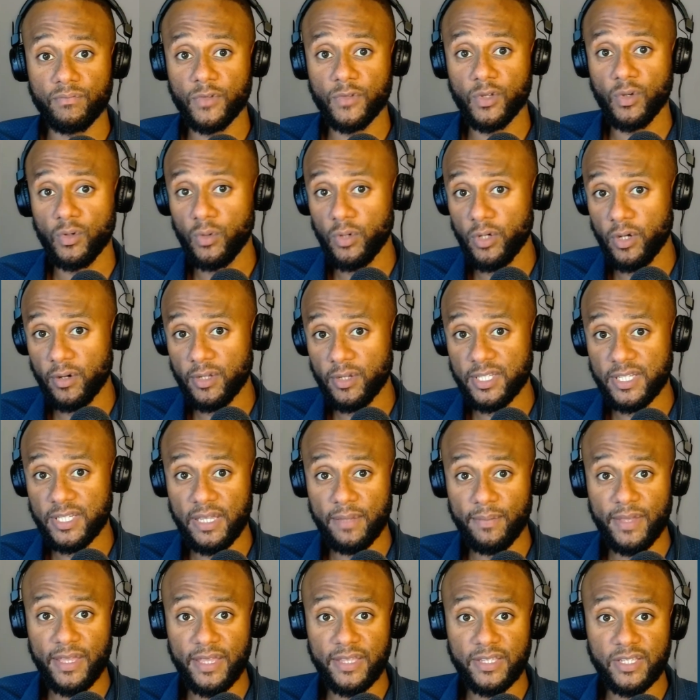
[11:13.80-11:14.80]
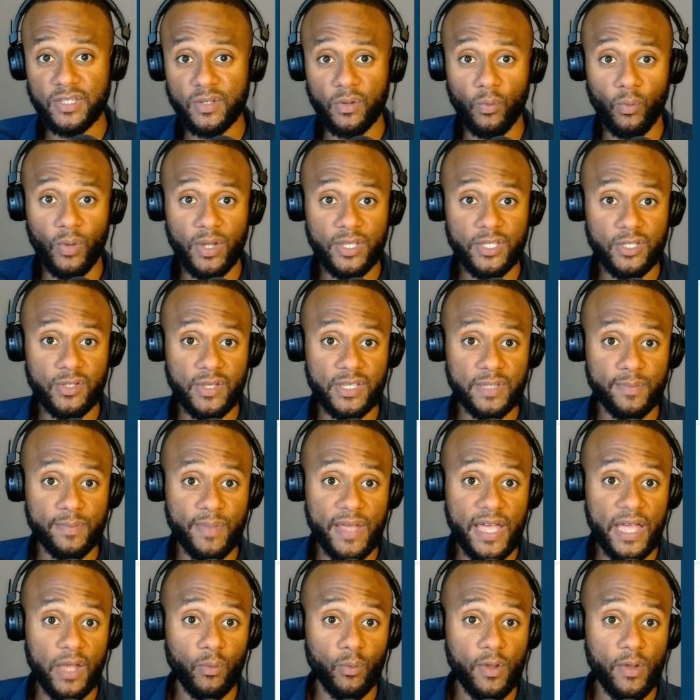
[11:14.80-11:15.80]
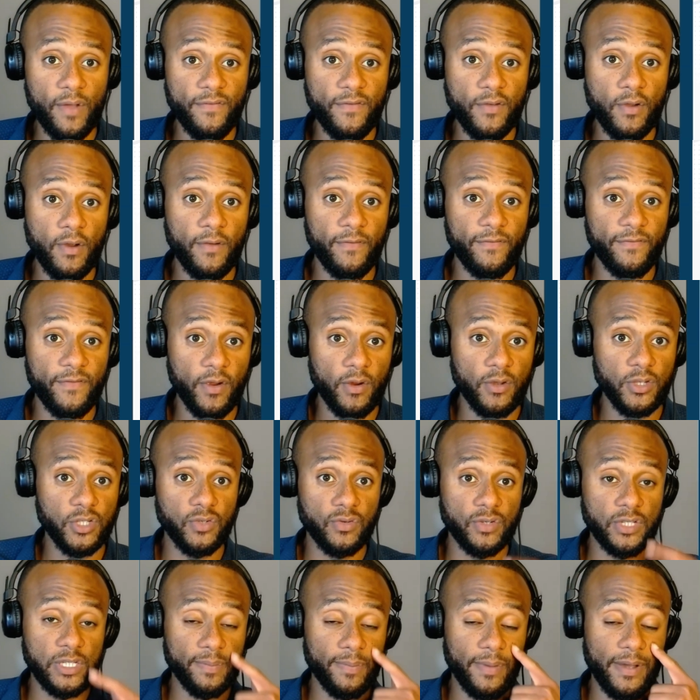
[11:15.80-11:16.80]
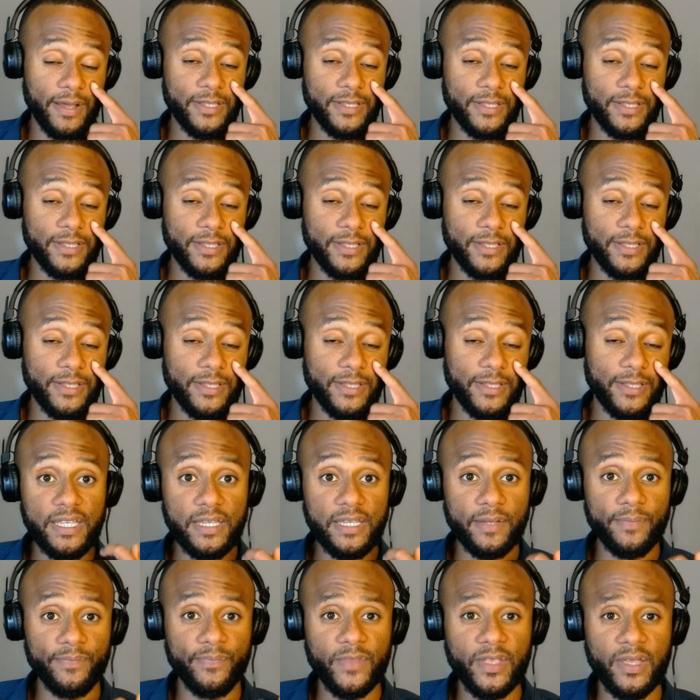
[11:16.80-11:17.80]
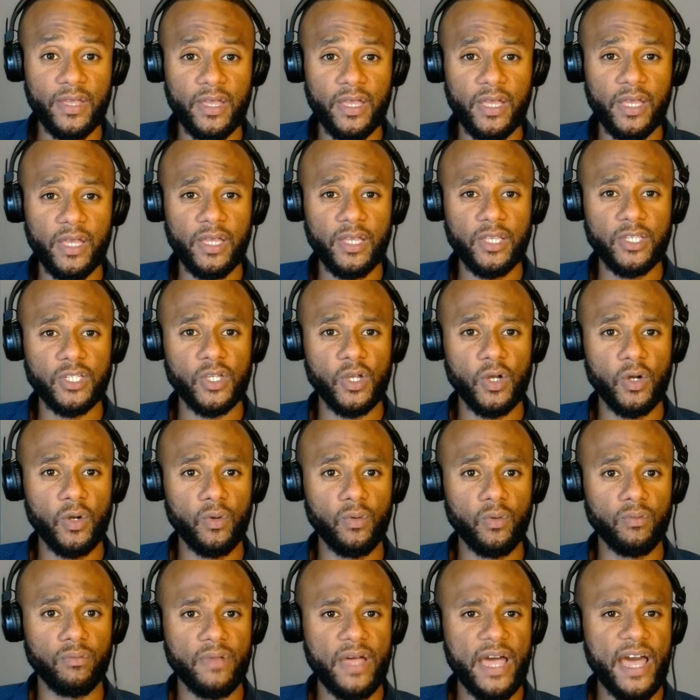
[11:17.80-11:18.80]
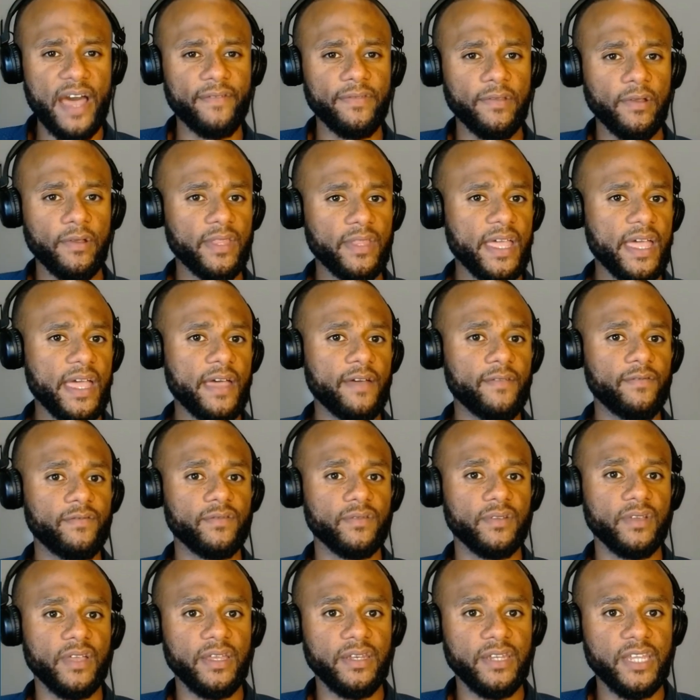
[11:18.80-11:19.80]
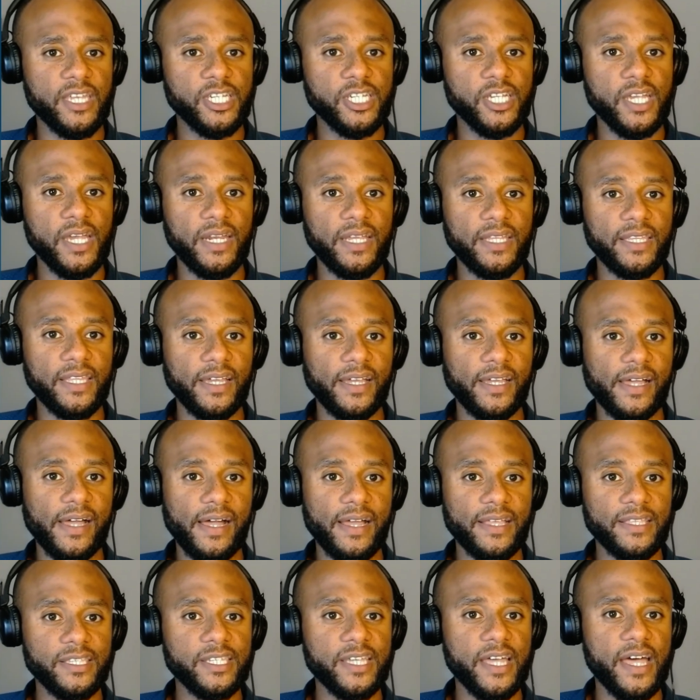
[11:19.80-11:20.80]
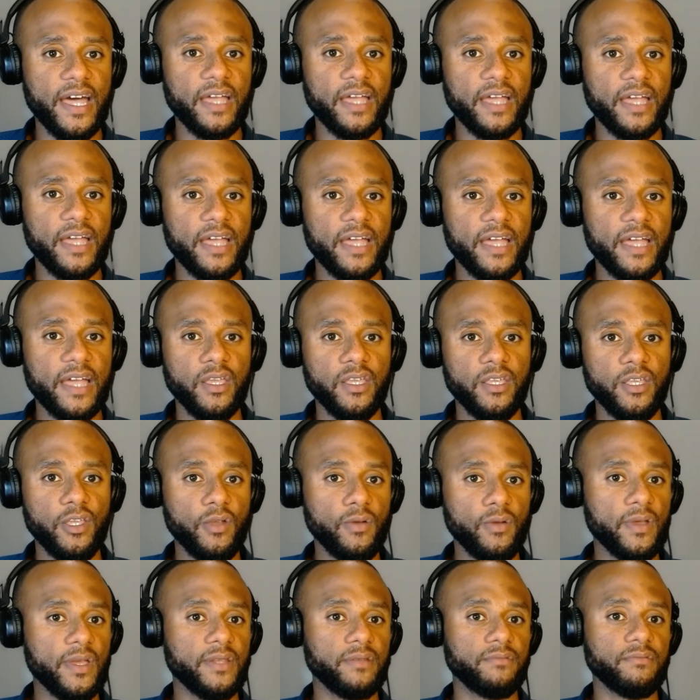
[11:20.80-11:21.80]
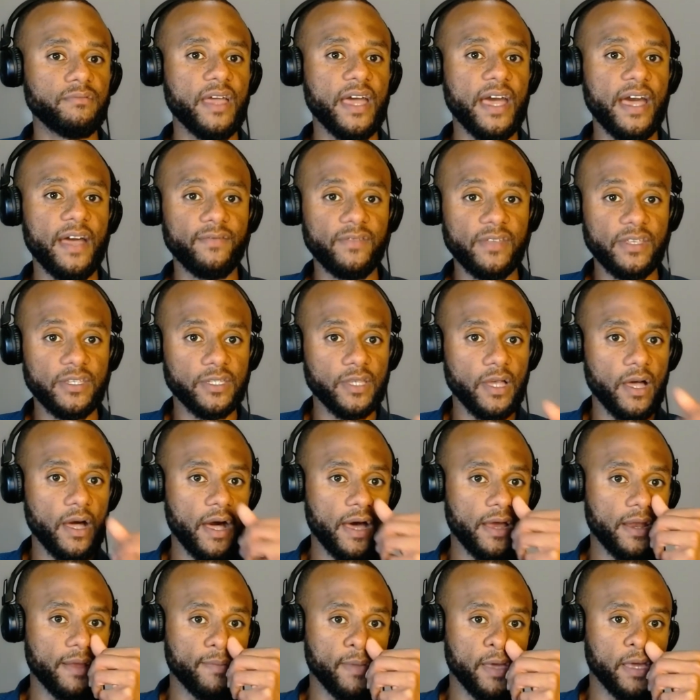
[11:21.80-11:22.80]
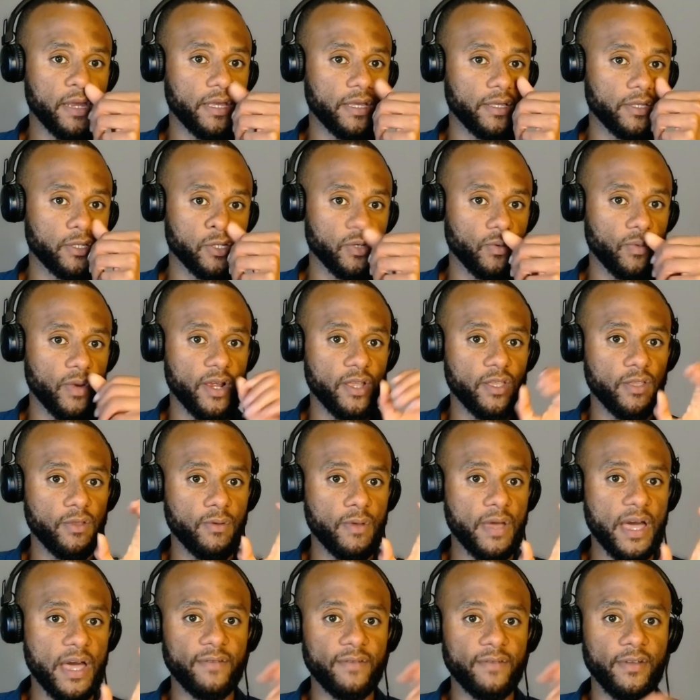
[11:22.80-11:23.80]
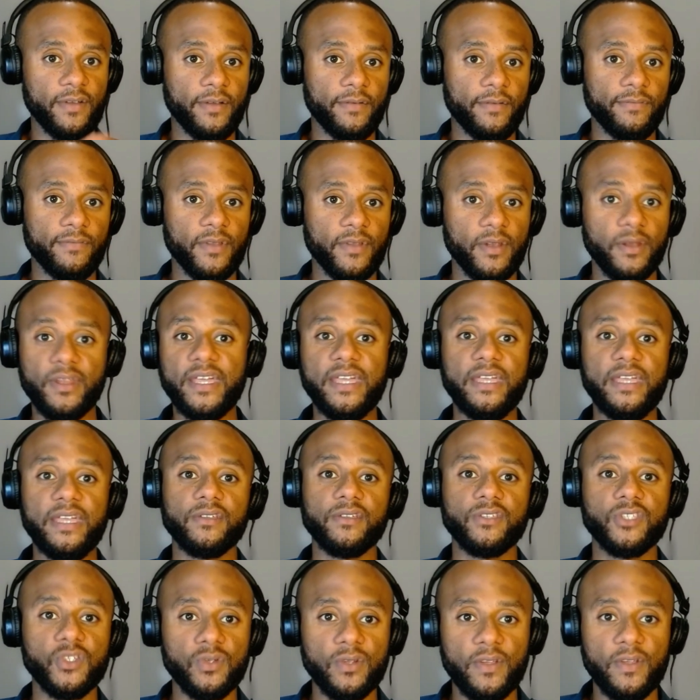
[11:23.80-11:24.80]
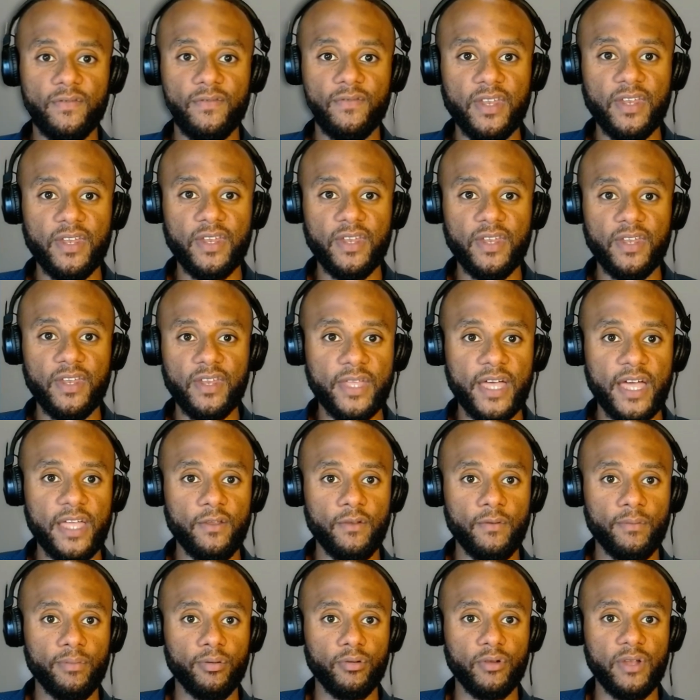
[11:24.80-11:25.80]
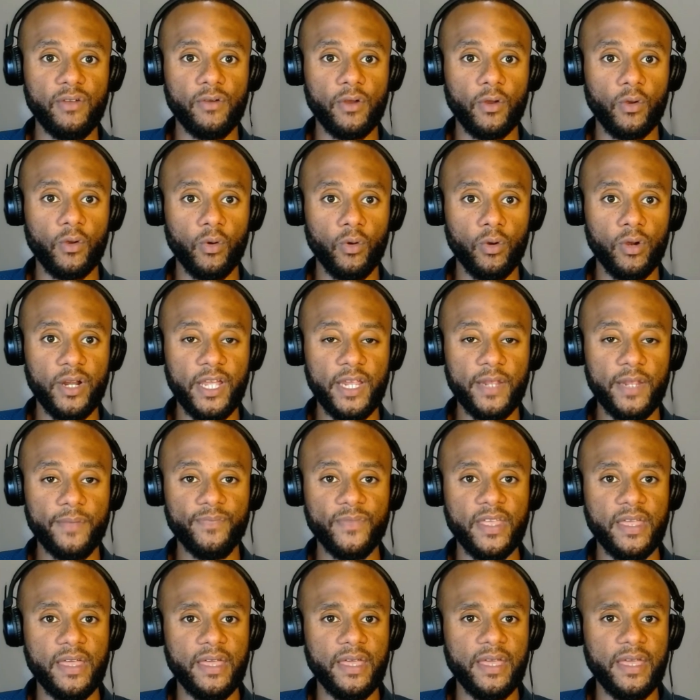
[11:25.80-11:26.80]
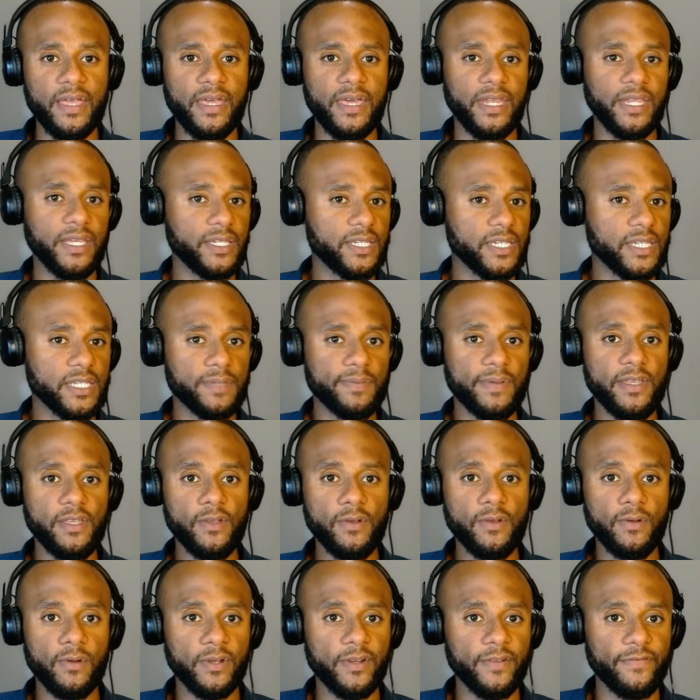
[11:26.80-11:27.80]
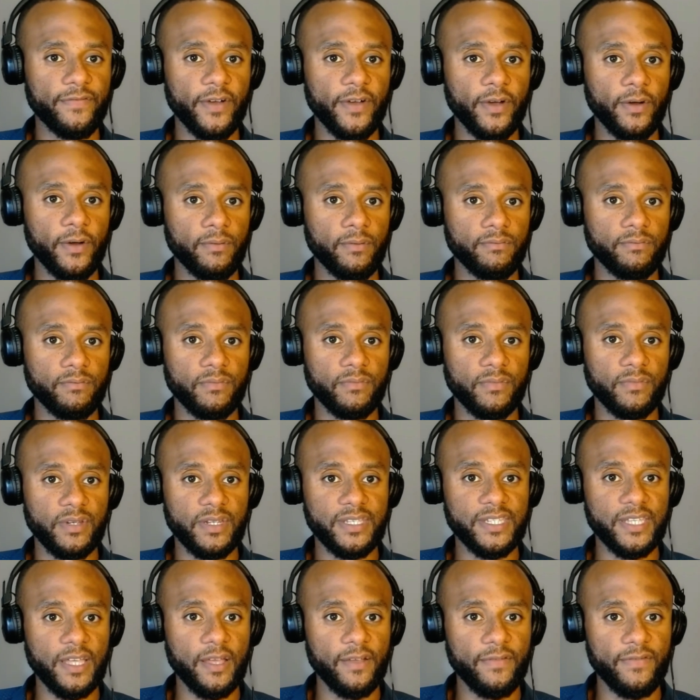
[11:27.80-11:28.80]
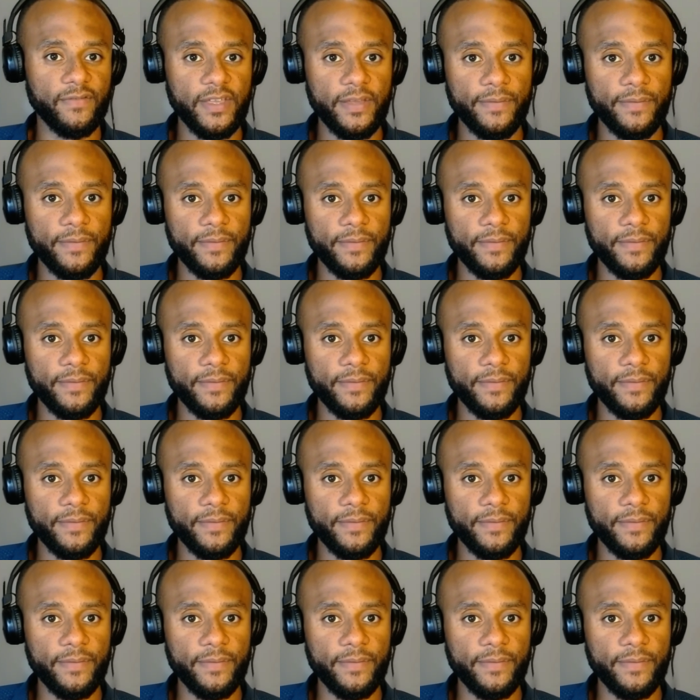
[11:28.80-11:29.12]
who your team is, and what to expect with your first response to a lead. So, after they have initiated the contact, you can have this automated to where you have a link to the video that you pre-recorded, and it can just be you on a phone, on a selfie,